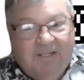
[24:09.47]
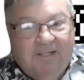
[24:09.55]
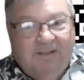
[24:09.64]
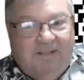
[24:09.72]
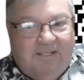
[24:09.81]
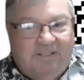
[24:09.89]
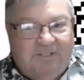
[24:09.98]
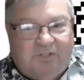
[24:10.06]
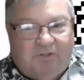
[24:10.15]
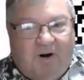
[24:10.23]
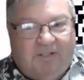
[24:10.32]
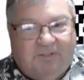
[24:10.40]
the
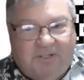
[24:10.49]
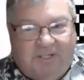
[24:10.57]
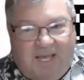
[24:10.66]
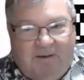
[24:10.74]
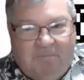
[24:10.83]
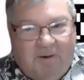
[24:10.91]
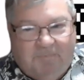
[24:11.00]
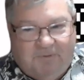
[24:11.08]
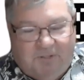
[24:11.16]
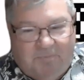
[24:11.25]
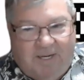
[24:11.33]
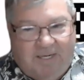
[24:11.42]
instructor came up to
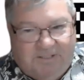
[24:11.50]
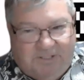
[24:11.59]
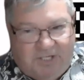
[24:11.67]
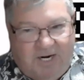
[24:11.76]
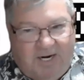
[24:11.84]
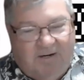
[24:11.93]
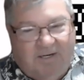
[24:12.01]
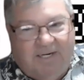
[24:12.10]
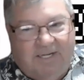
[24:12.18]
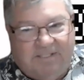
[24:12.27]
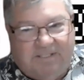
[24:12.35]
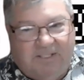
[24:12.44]
my chair and I said,